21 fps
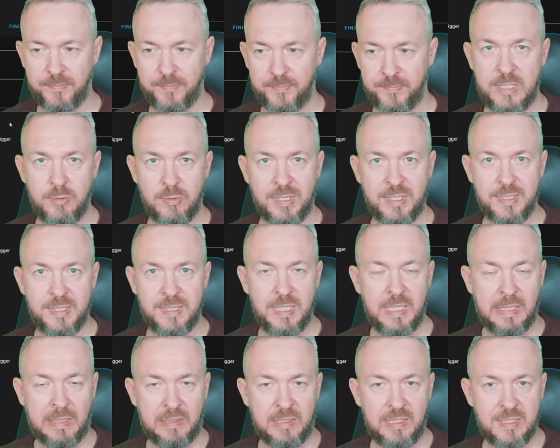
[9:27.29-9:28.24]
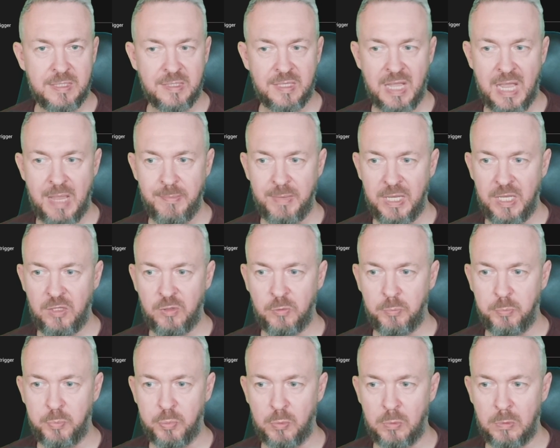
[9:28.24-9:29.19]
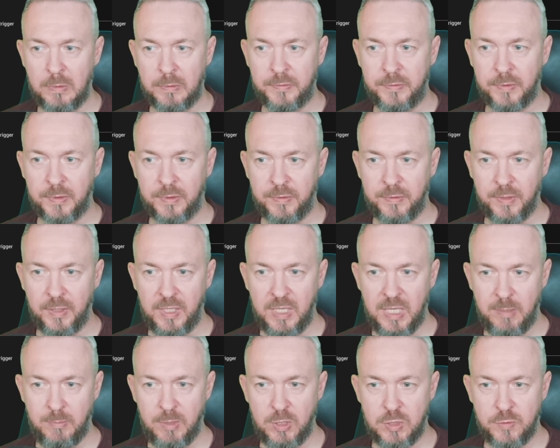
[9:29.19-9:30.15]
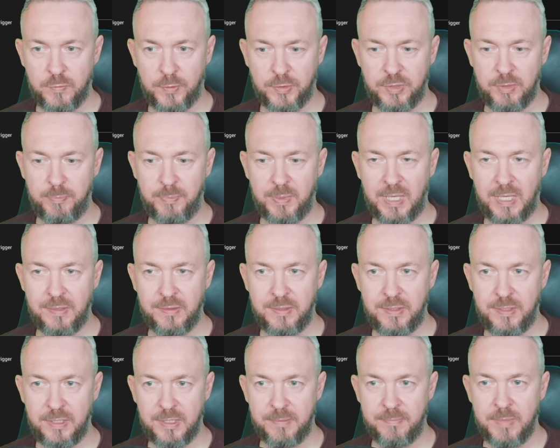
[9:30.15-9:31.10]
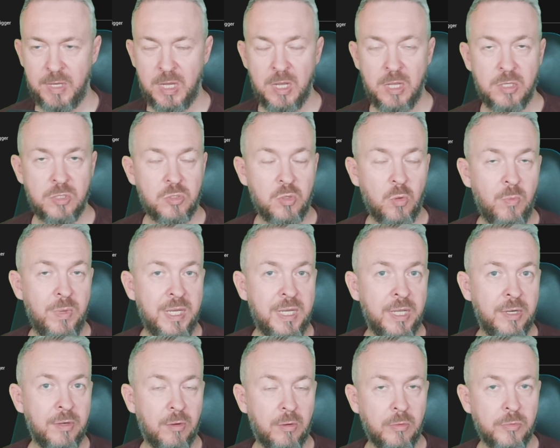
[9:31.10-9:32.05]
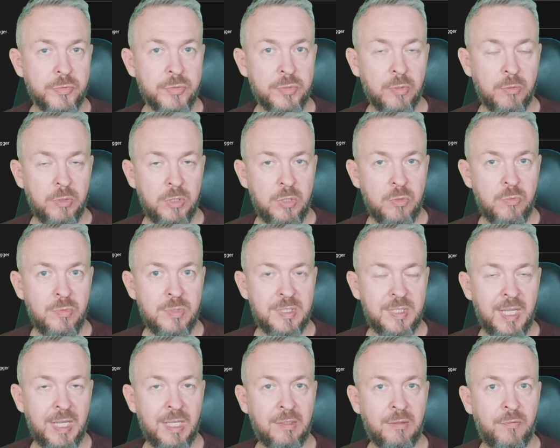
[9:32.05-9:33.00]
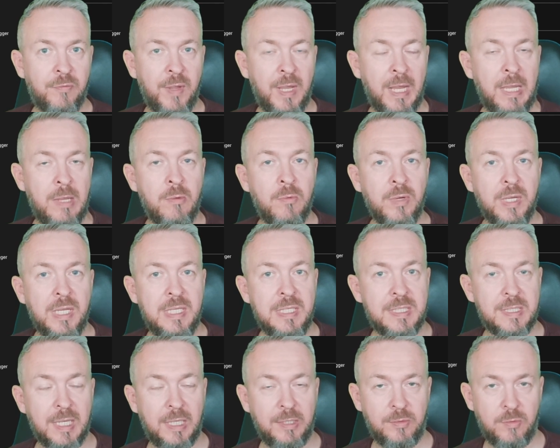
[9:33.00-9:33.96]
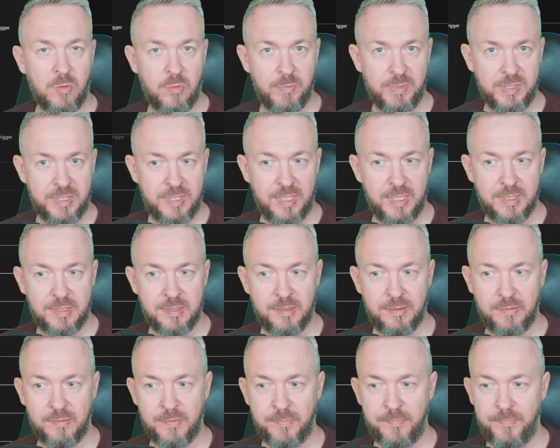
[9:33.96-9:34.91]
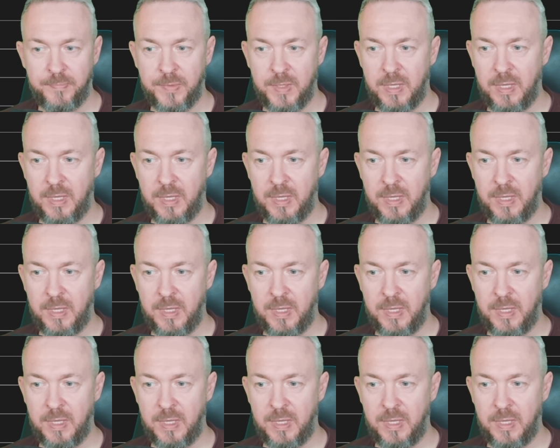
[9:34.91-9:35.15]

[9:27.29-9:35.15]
As you can see, this time it pulled the image for the plant here, so we can also use that value inside Home Assistant.